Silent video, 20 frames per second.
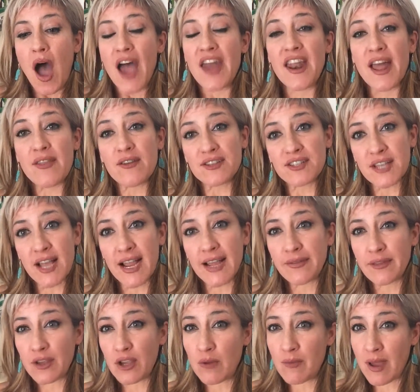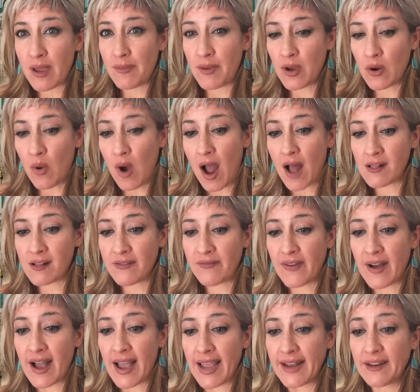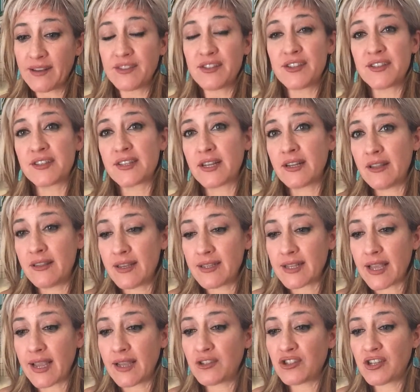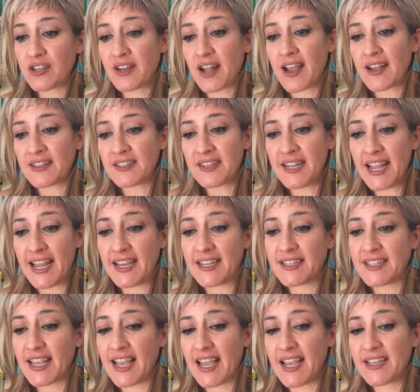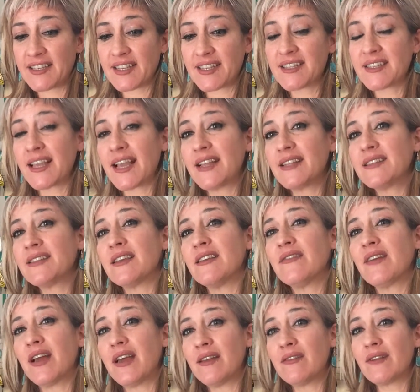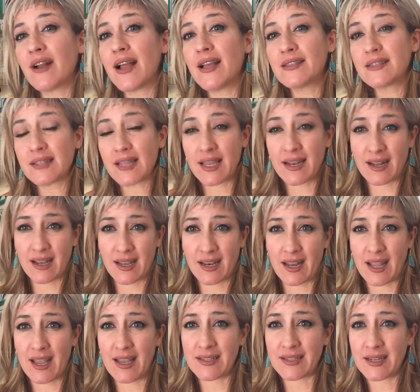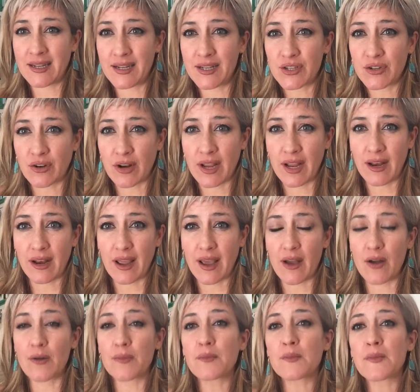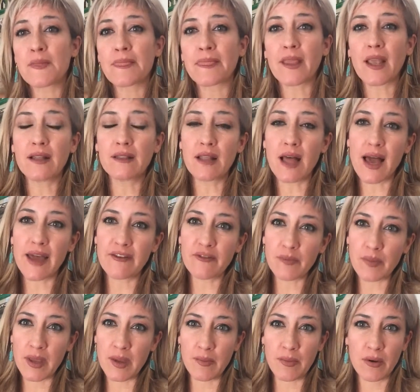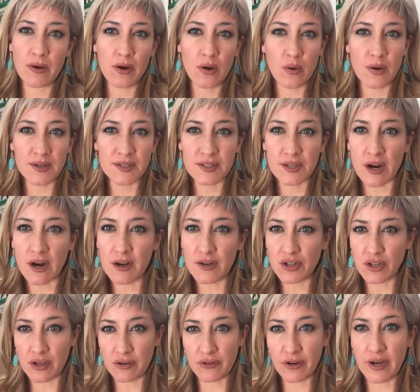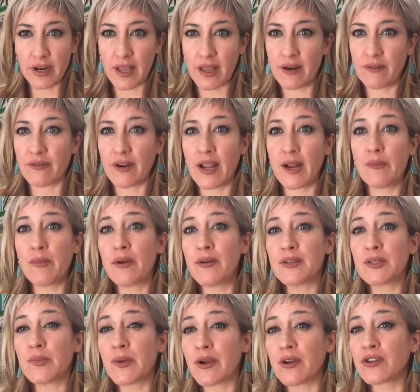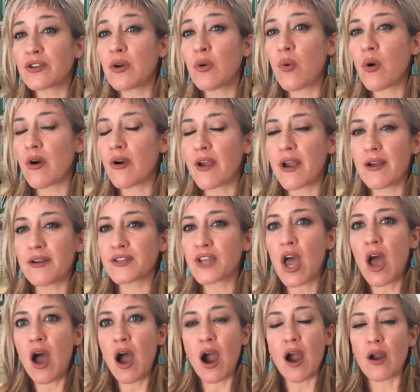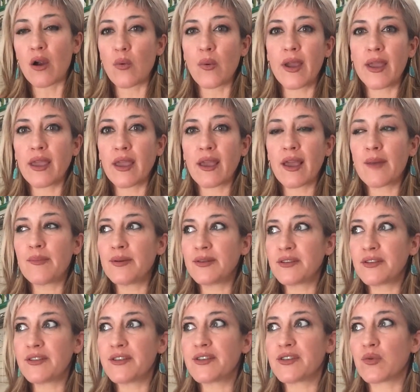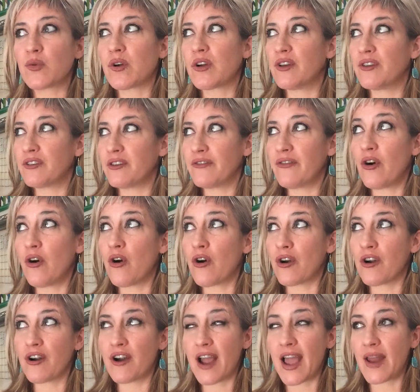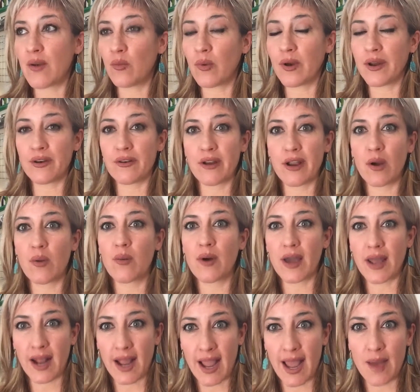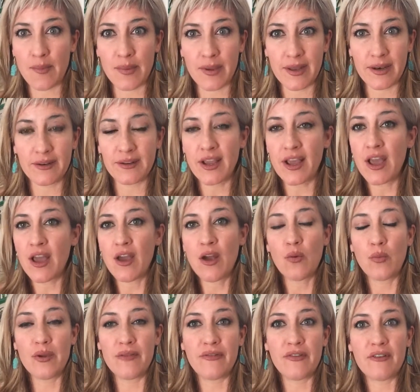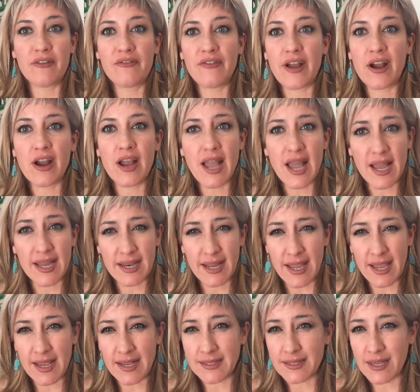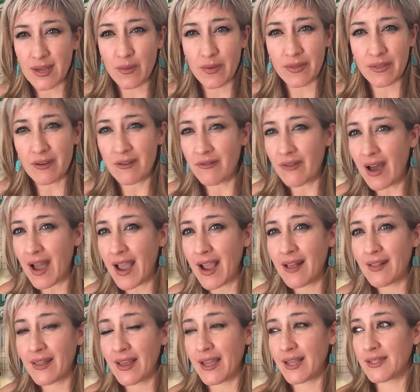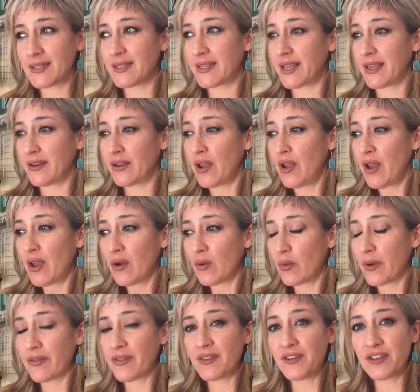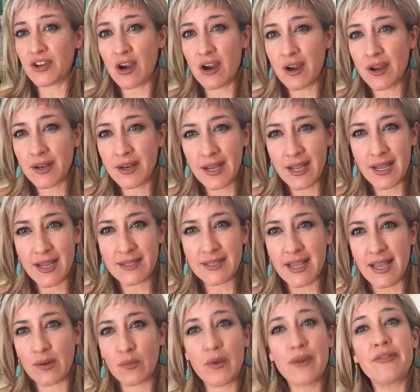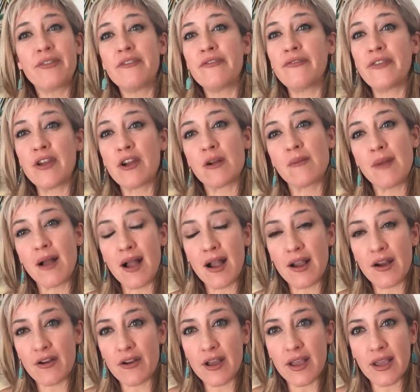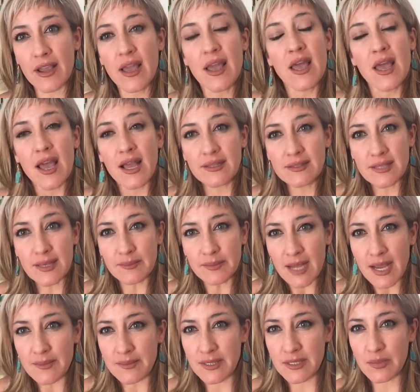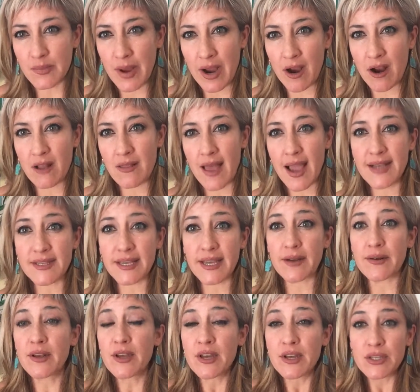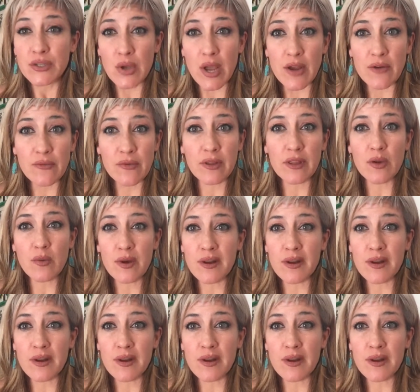another sign that you might be qualified to study these ancient techniques is a sense of unrest and uneasiness right now. A lot of people who are star children and rainbow spiritual warriors are waking up into this world of horror and wondering what happened. We feel very uneasy with the violence and with the darkness and with the fear mongering. And sometimes it's paralyzing. So I really